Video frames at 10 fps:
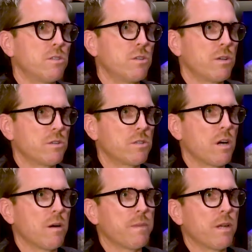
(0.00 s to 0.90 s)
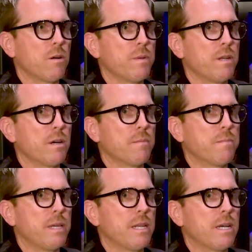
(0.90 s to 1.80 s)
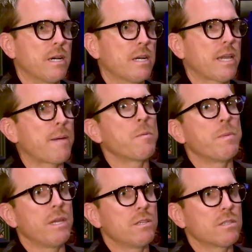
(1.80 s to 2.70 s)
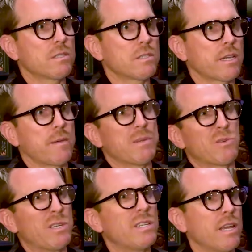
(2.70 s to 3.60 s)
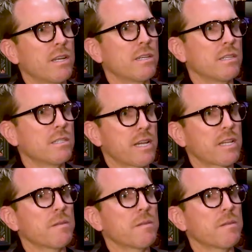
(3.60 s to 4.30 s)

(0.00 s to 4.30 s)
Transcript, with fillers: studio shop that opened up in uh, Capo Beach. It's like in between Dana and San